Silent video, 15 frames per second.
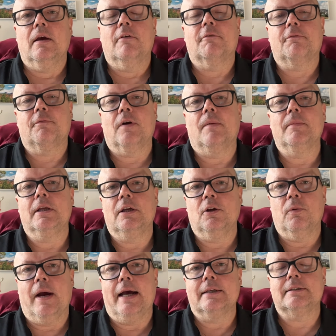from the
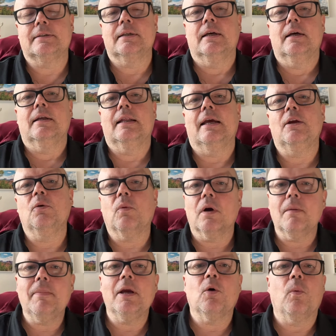US, that you want
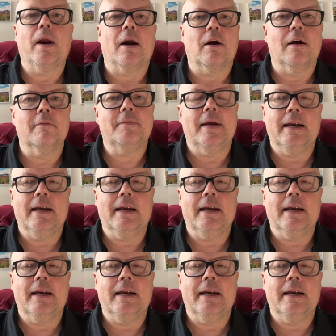to be aware of.